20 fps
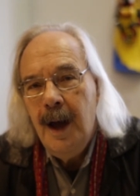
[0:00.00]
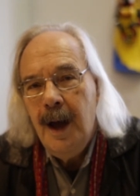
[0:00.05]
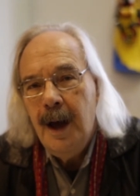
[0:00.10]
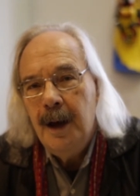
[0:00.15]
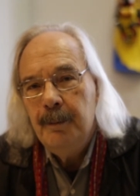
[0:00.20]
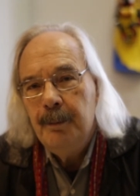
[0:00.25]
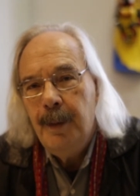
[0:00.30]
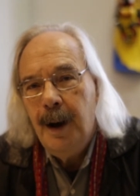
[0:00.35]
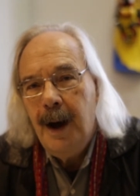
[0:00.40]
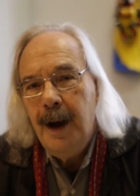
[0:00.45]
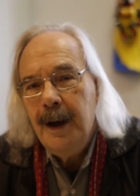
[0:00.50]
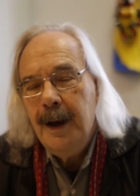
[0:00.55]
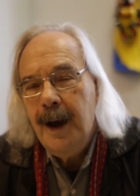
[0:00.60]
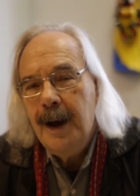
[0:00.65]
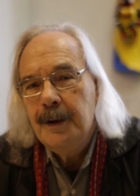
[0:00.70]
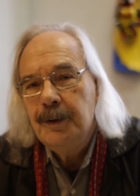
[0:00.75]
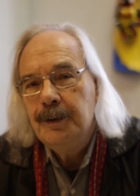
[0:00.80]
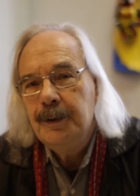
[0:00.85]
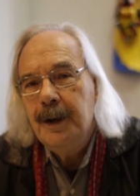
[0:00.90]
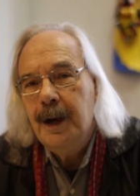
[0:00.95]
And by
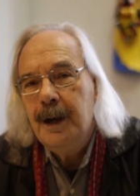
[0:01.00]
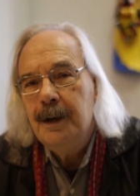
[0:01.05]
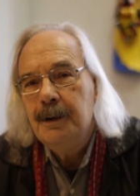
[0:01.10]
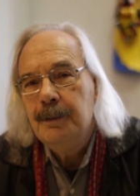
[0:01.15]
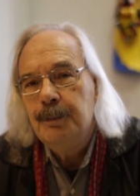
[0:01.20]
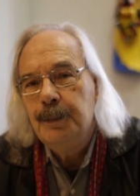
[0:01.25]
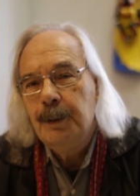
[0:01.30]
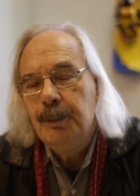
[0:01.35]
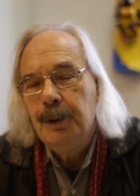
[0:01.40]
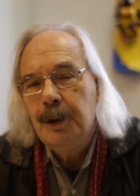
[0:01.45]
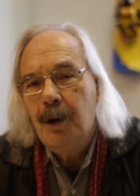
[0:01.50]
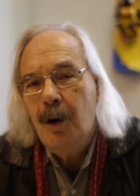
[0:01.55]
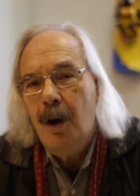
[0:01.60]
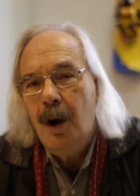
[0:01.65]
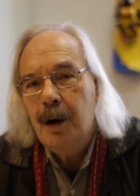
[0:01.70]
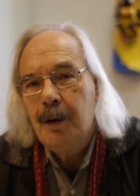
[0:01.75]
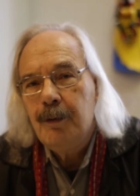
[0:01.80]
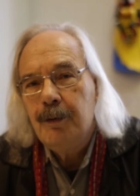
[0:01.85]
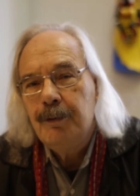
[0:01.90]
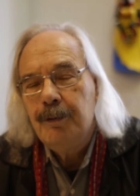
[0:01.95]
annotated
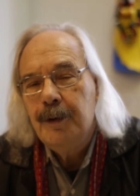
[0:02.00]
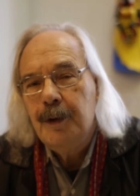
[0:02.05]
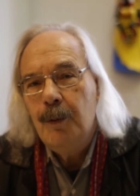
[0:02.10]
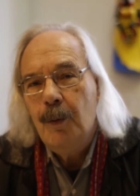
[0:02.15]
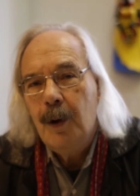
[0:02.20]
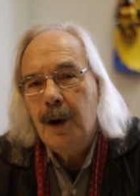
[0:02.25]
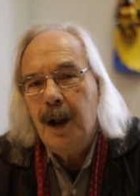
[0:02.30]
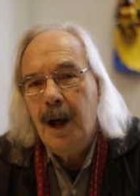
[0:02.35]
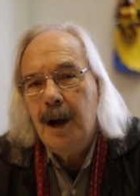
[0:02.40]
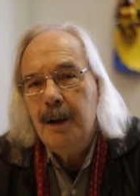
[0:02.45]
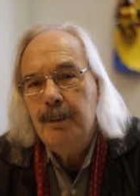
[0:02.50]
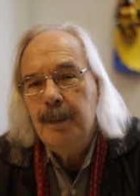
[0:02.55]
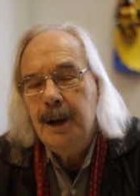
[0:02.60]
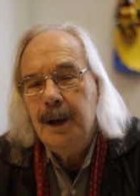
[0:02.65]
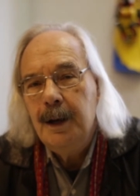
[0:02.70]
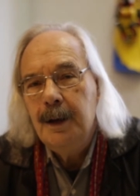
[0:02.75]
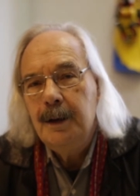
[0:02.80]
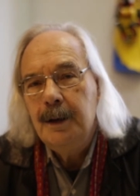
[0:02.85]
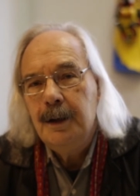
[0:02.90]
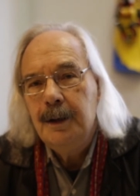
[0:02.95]
bibliography, what I
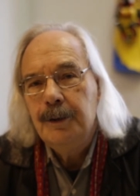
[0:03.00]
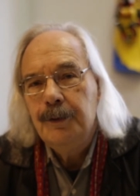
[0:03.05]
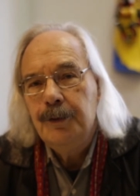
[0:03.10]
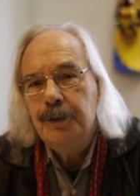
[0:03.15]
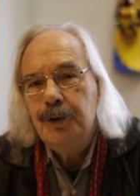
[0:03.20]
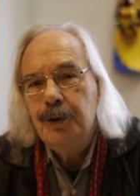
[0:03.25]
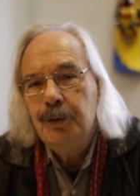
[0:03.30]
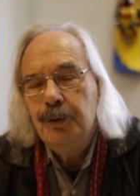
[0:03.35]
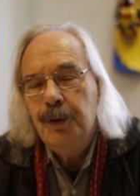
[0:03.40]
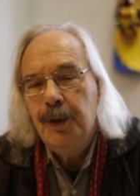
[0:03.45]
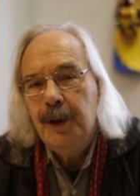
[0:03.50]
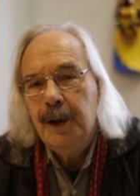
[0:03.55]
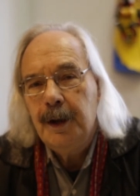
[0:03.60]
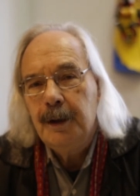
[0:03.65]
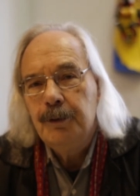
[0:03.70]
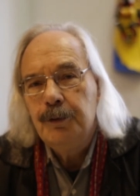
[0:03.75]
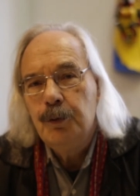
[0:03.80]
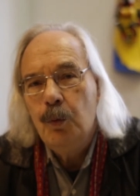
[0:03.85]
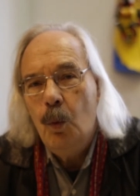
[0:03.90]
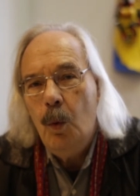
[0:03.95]
mean is two
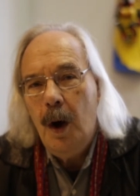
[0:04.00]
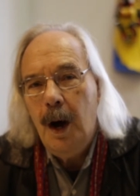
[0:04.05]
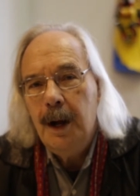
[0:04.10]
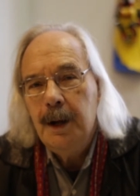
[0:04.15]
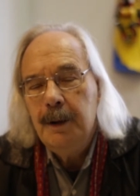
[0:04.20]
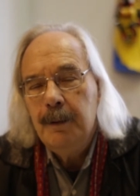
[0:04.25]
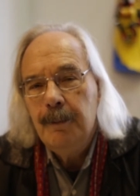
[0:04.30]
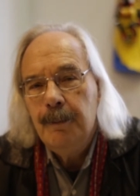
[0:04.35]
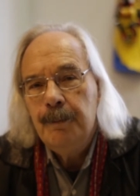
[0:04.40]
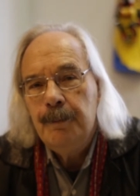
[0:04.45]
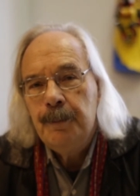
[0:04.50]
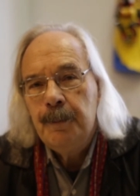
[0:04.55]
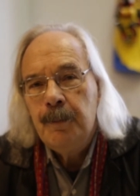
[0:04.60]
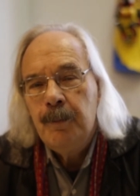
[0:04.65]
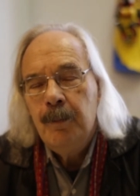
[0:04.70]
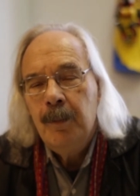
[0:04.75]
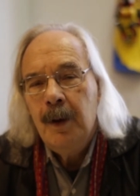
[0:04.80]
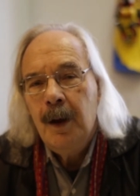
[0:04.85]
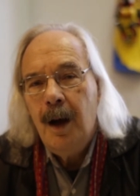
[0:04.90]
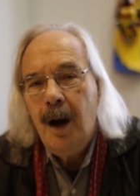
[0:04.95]
things. One,
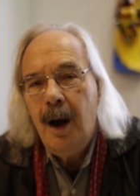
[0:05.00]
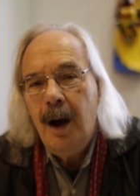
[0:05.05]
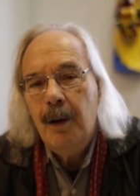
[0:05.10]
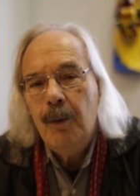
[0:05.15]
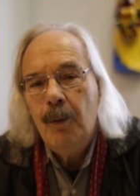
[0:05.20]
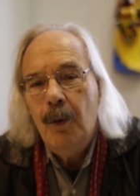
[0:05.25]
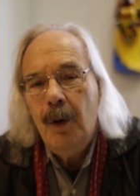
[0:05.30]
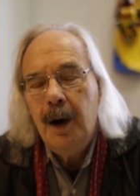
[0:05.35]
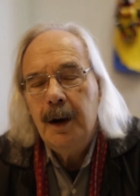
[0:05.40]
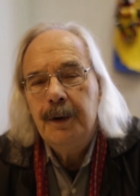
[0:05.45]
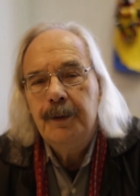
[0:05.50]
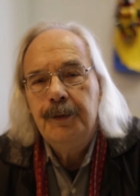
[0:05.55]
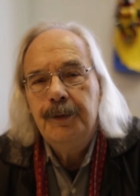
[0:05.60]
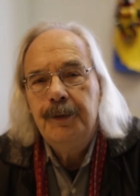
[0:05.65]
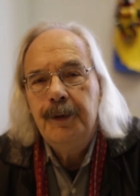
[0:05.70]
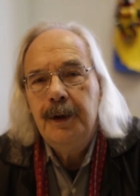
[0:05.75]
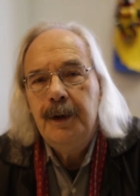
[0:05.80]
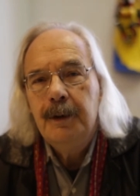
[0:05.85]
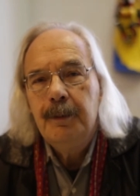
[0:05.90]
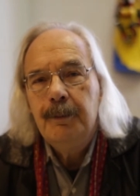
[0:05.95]
I want
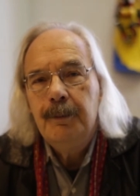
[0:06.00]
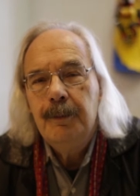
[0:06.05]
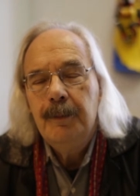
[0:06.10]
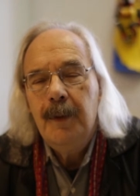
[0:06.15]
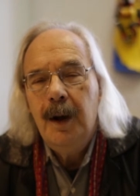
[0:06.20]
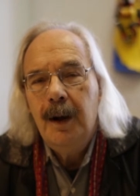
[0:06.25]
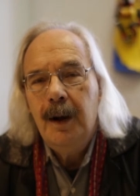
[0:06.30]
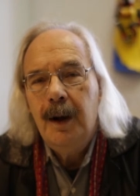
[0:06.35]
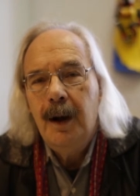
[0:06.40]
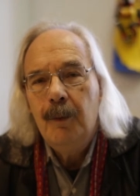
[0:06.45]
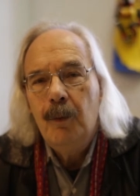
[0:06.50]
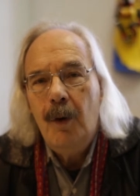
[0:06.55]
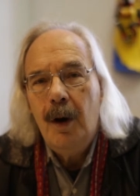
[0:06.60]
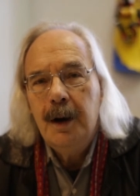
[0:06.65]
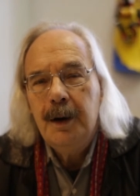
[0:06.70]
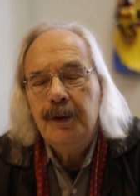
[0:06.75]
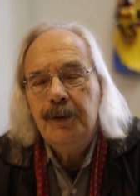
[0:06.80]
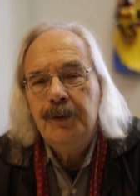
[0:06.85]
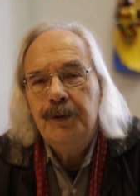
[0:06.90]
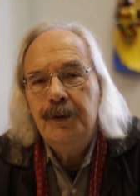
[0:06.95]

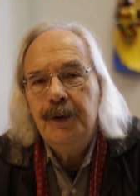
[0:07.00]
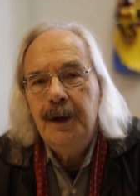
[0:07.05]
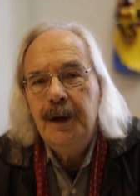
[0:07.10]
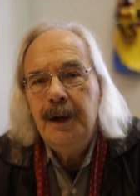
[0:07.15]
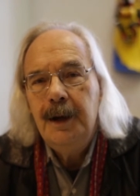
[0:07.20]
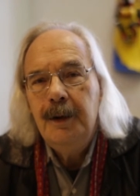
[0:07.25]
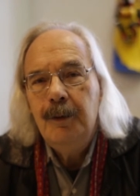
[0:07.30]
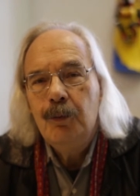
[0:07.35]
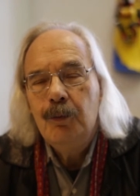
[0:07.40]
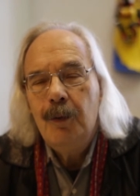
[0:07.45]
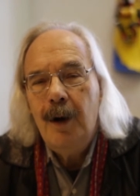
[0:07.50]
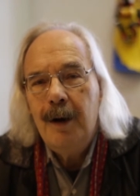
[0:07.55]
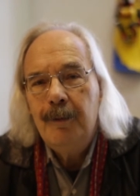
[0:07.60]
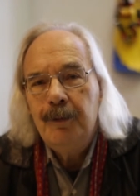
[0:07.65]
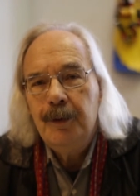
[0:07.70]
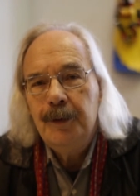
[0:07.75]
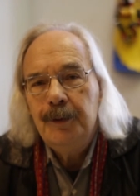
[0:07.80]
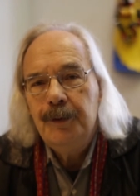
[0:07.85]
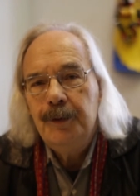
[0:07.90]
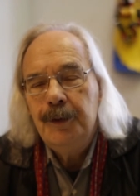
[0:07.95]
to see
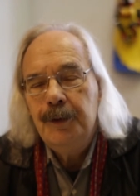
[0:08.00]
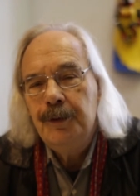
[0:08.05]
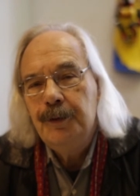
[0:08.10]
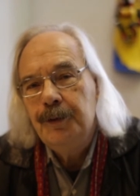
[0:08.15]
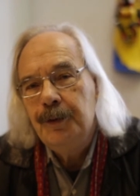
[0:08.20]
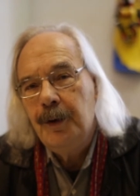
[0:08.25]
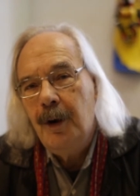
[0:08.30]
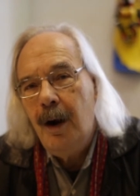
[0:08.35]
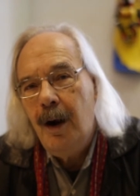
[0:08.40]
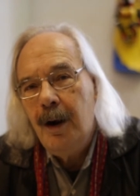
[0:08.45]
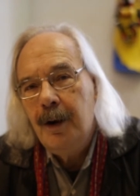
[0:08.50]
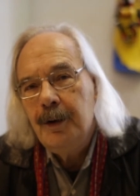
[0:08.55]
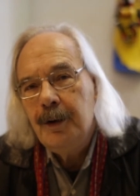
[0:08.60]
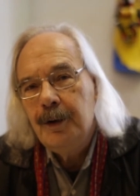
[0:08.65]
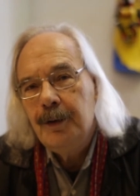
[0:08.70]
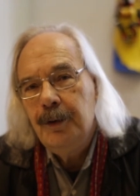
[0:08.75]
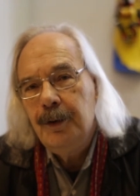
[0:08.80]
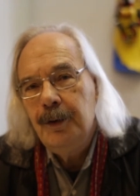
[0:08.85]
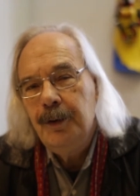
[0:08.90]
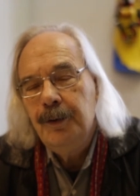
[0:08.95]
references to
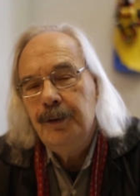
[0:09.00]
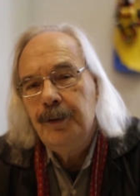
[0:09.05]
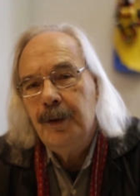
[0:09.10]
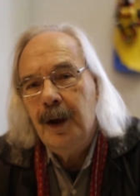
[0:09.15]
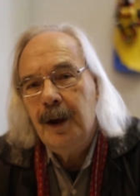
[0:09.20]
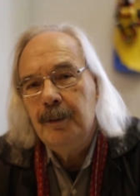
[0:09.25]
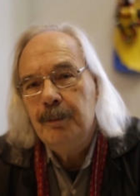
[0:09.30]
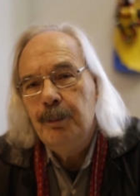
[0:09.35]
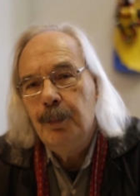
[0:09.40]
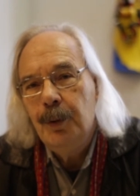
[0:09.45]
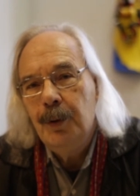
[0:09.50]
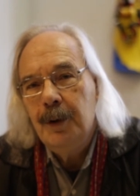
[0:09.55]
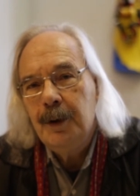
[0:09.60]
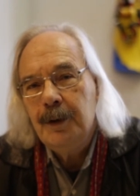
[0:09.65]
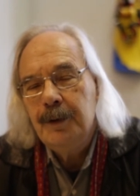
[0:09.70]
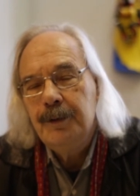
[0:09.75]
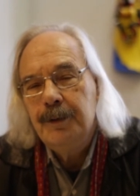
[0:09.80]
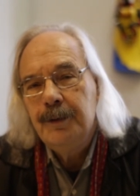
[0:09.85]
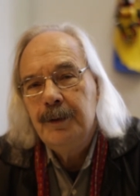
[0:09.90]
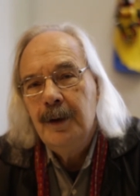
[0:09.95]
articles and
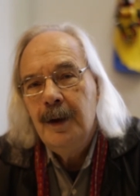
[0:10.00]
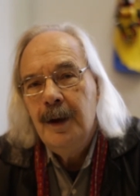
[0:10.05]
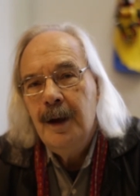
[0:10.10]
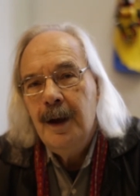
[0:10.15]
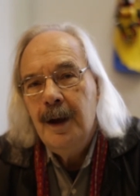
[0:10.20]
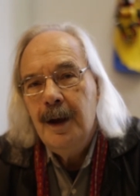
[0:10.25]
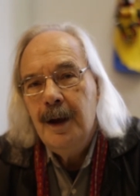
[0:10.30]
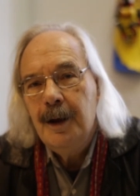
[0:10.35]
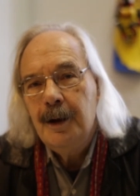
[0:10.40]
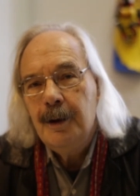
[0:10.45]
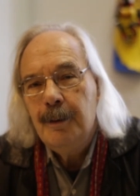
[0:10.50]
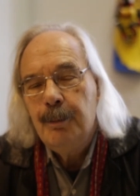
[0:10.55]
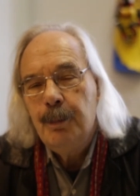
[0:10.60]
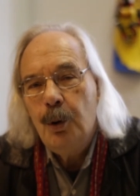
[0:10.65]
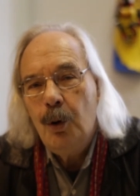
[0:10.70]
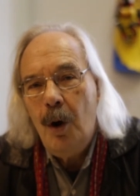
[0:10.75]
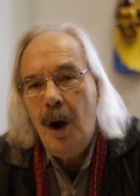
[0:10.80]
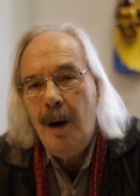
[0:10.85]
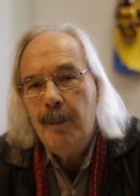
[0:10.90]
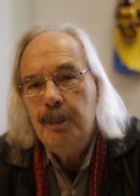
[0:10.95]
books in a
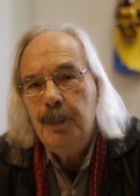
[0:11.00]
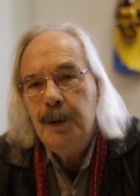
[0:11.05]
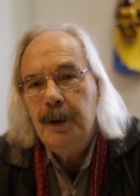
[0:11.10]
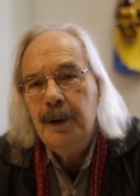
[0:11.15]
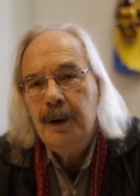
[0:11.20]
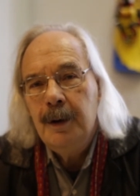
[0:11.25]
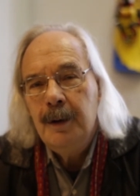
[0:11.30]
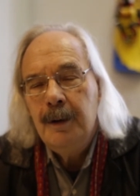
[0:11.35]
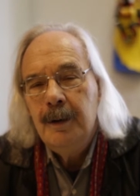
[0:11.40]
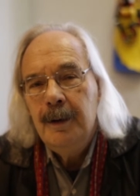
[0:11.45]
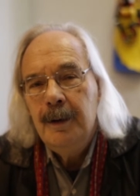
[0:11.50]
proper